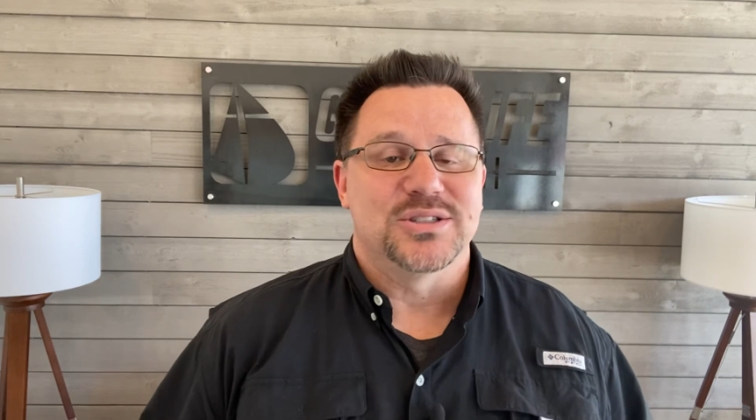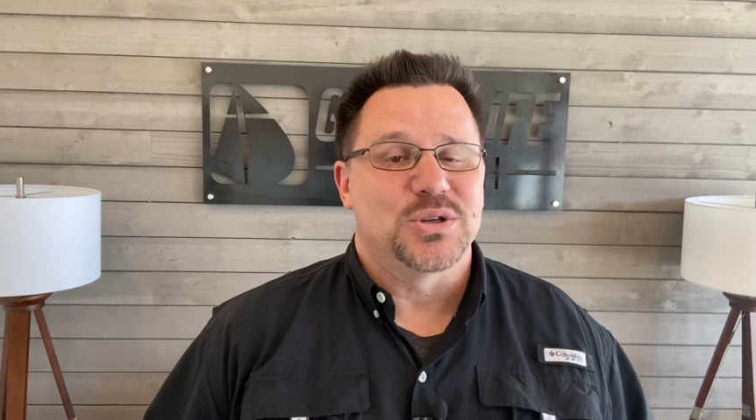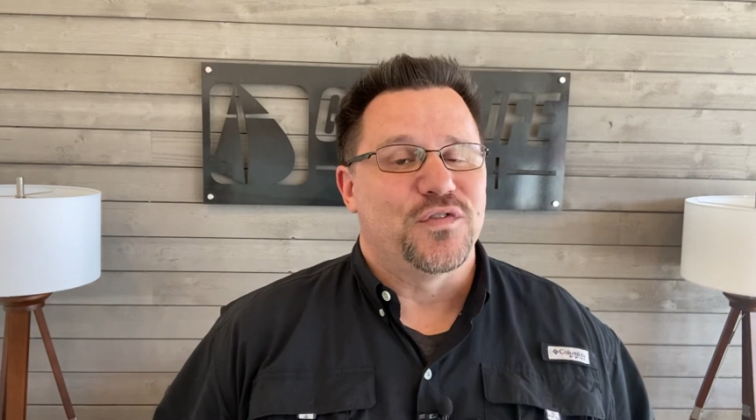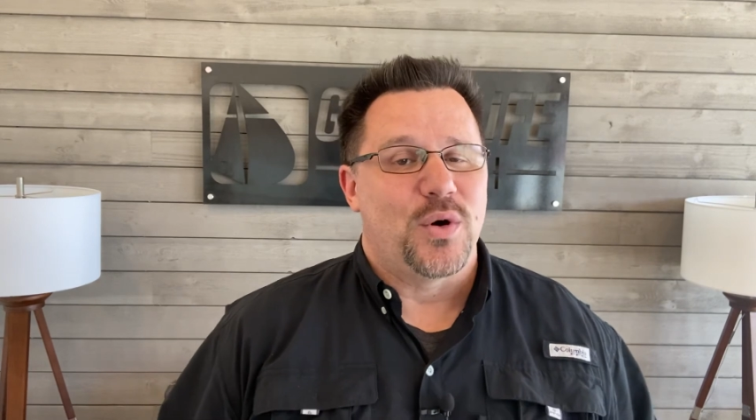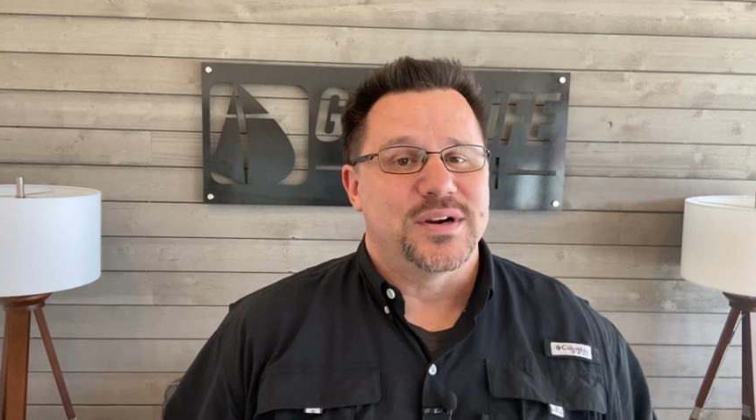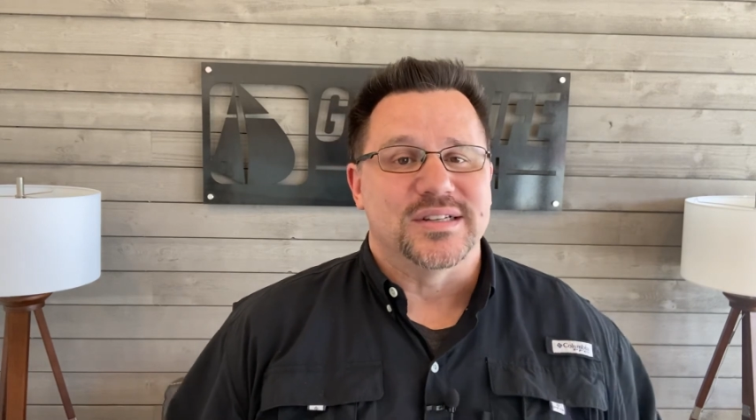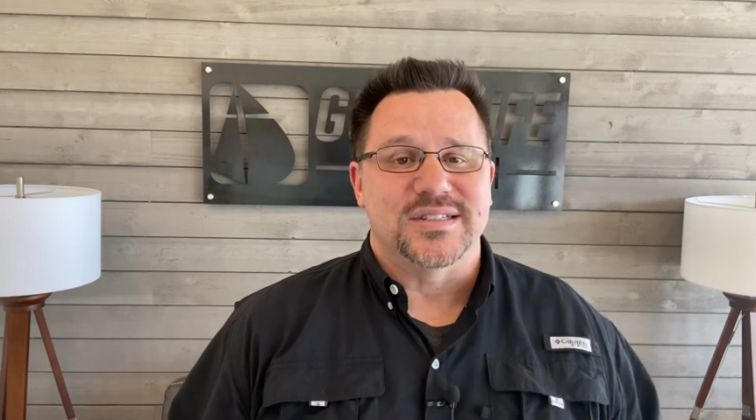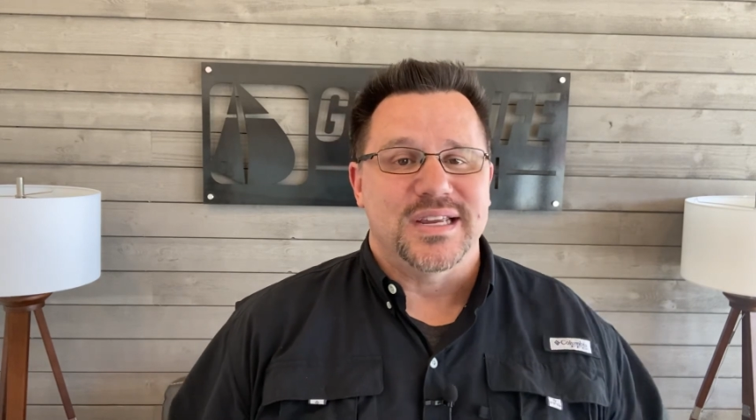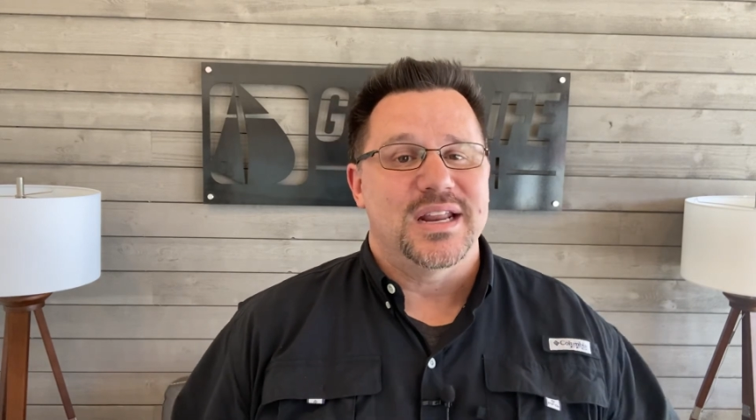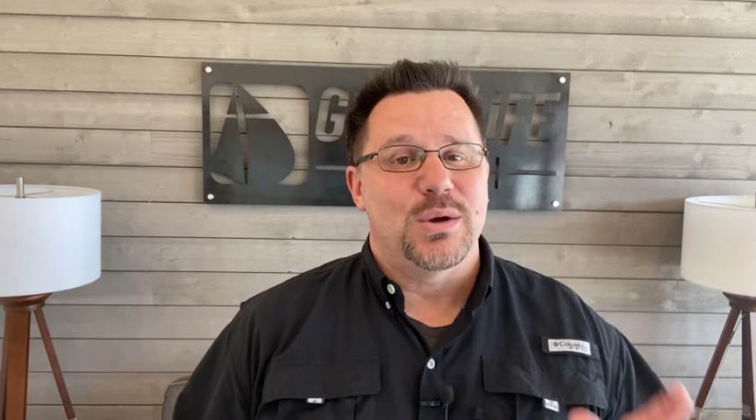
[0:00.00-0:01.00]
Look forward to
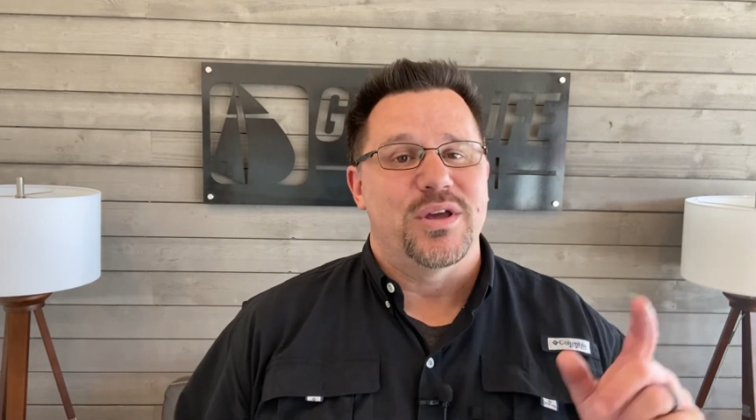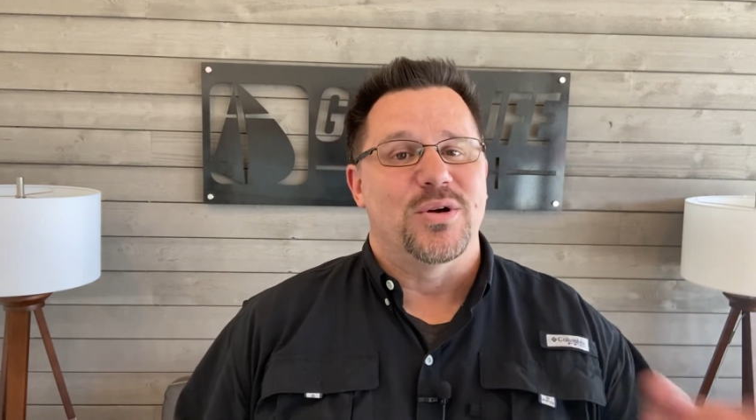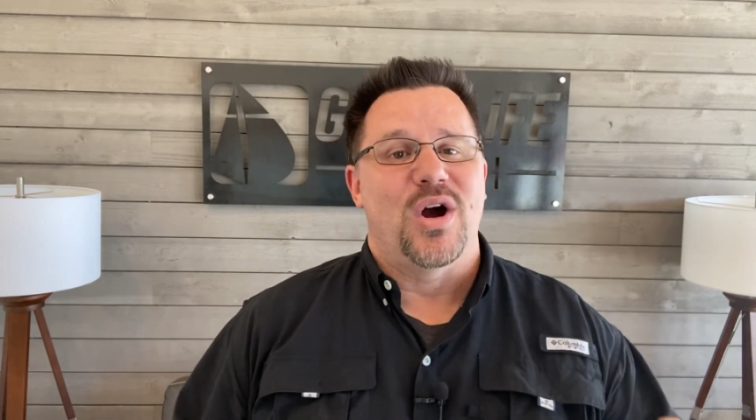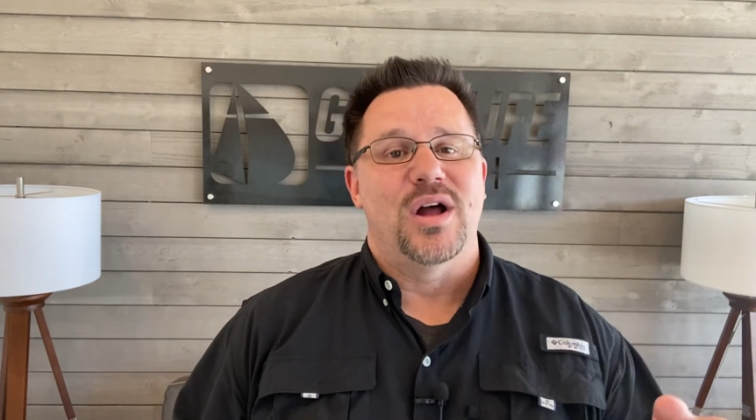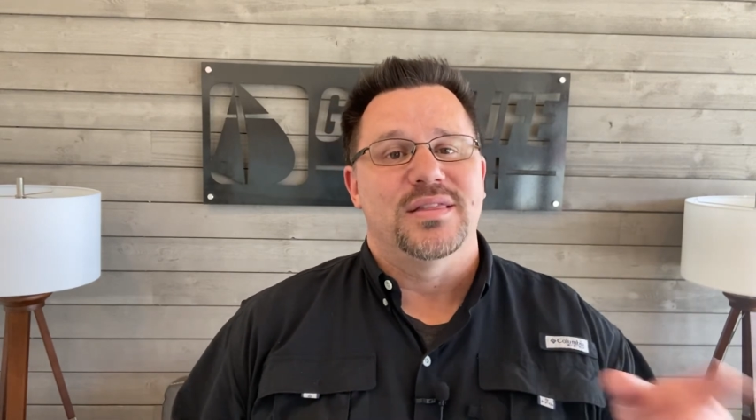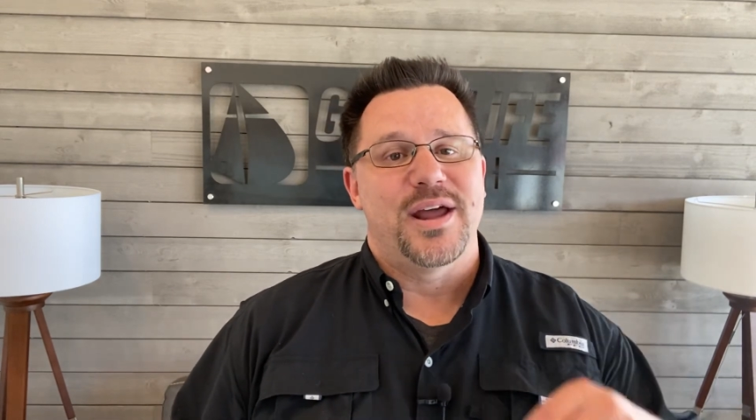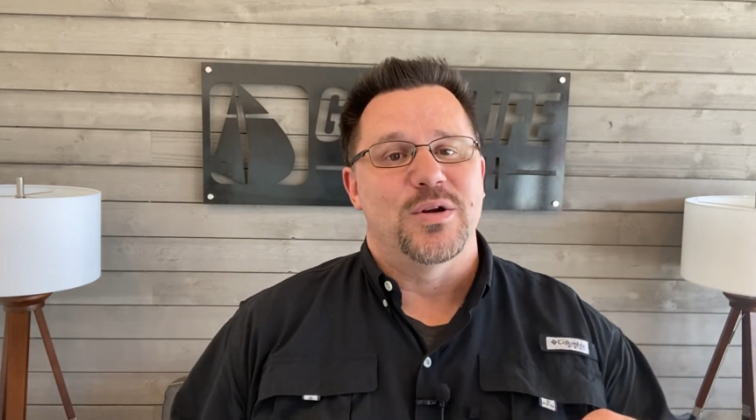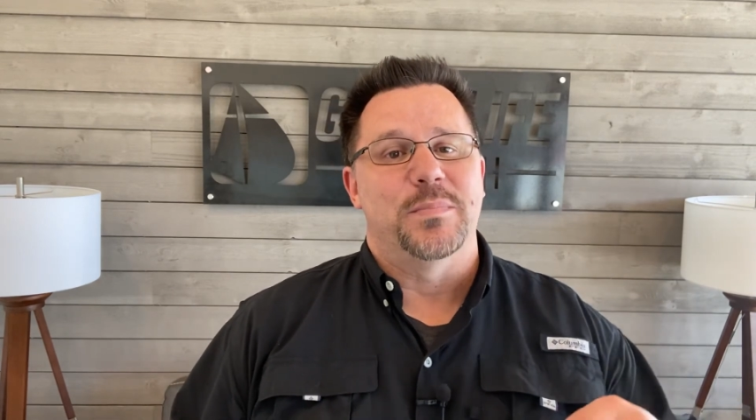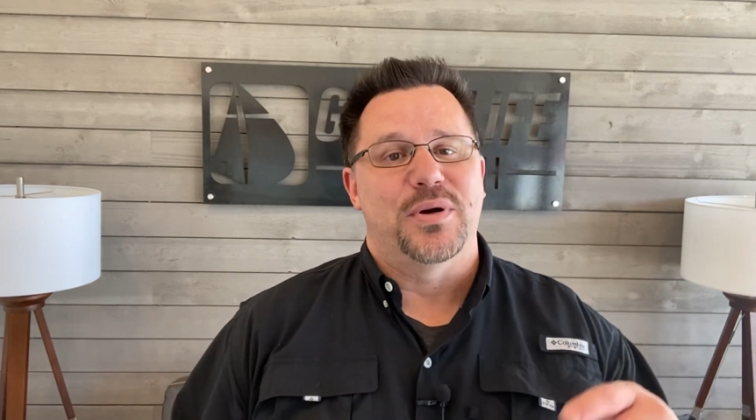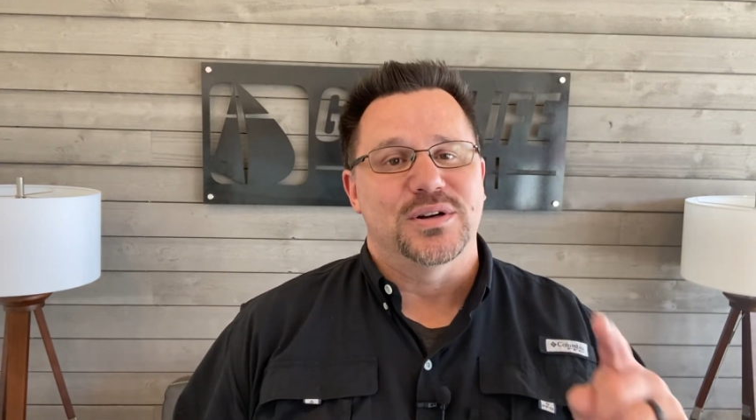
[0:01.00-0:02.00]
seeing you, whether online or
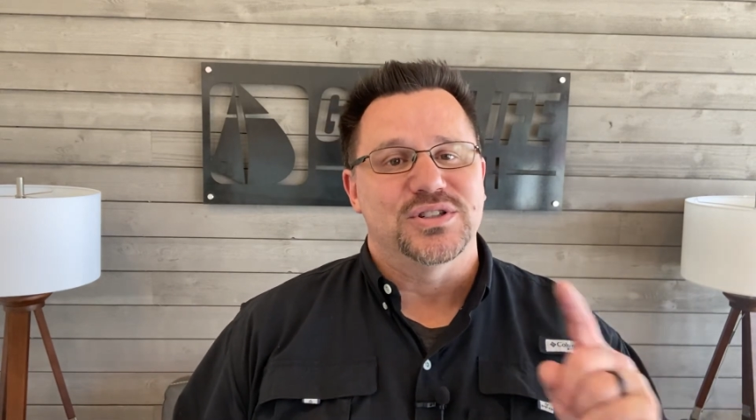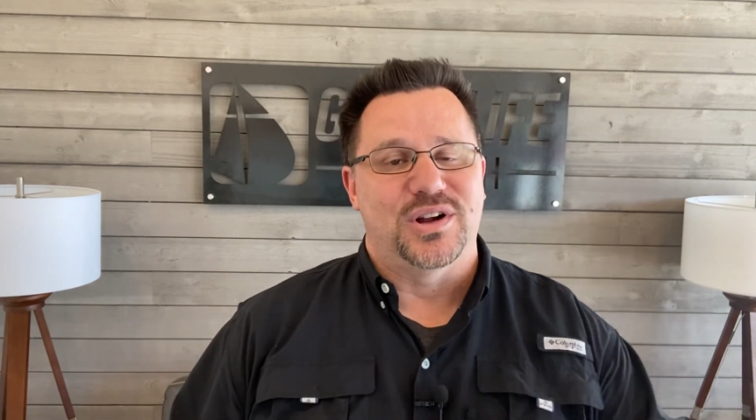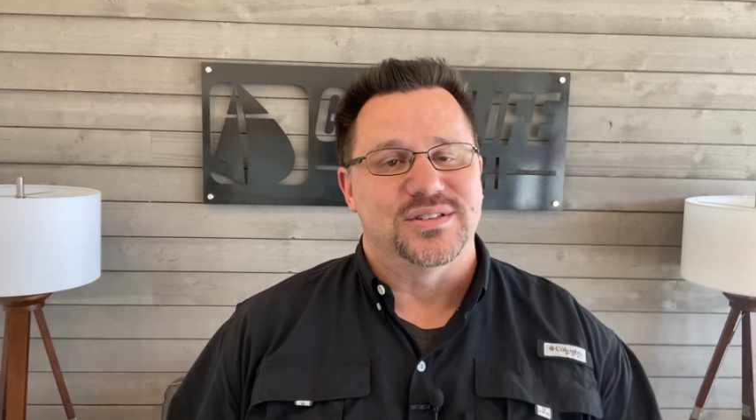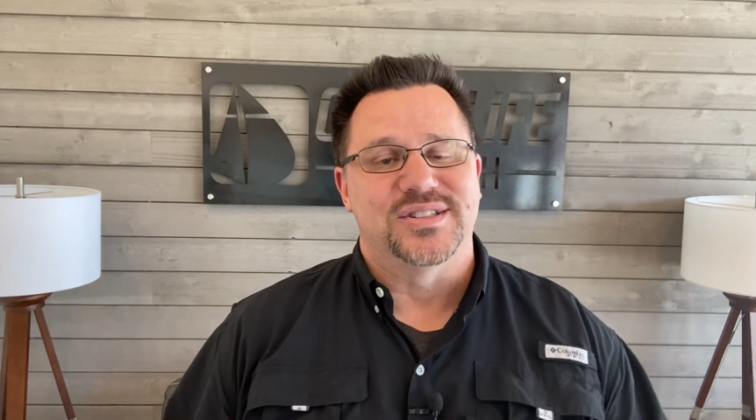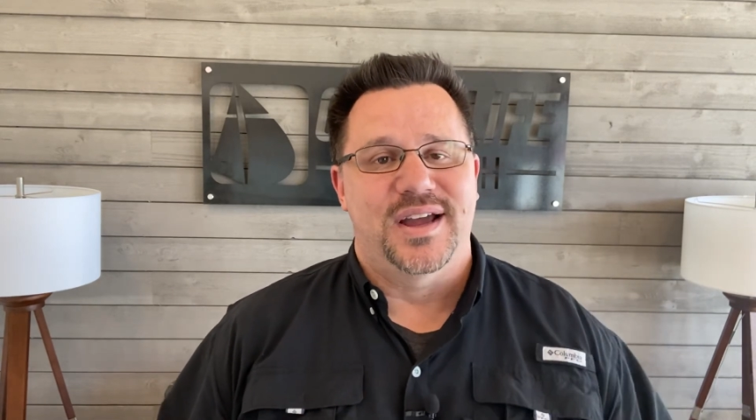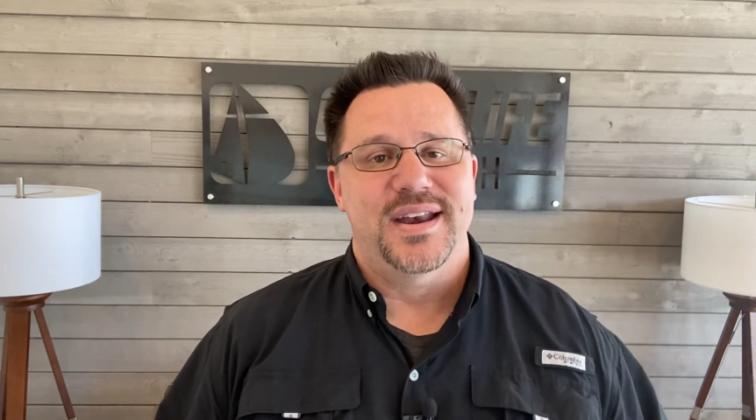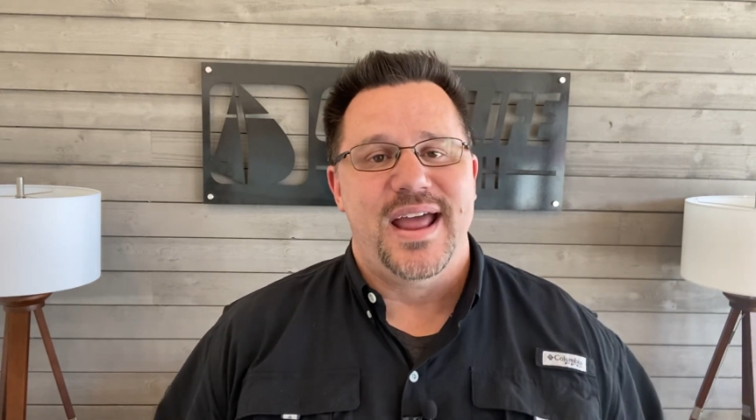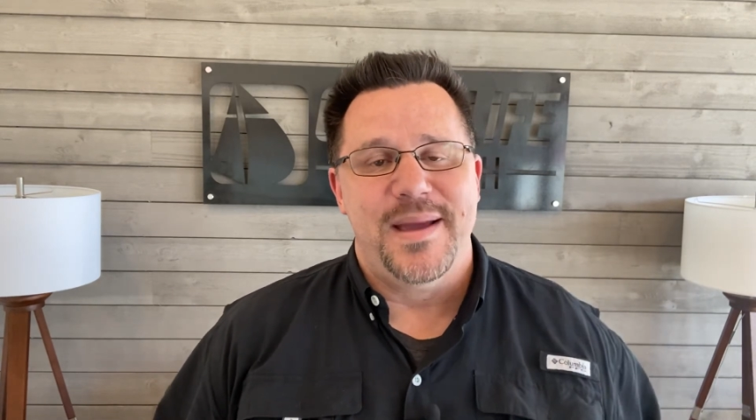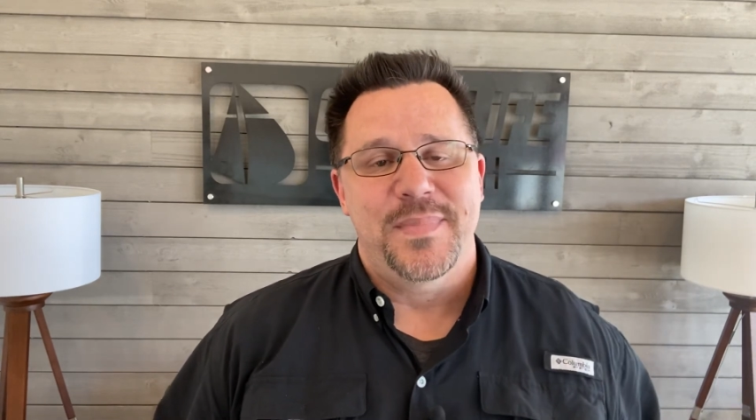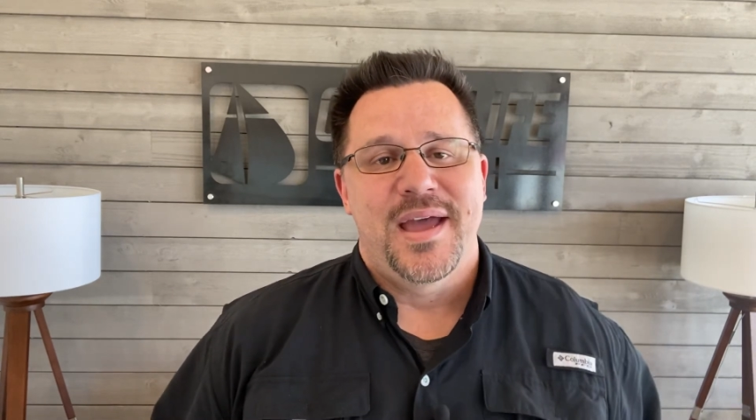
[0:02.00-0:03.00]
in person, on
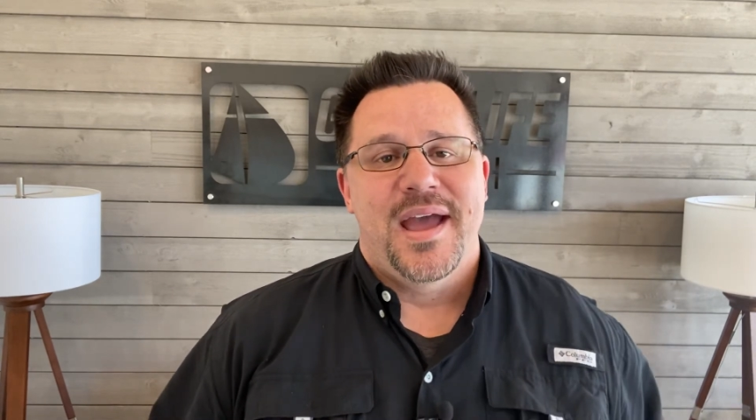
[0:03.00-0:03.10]
Sunday,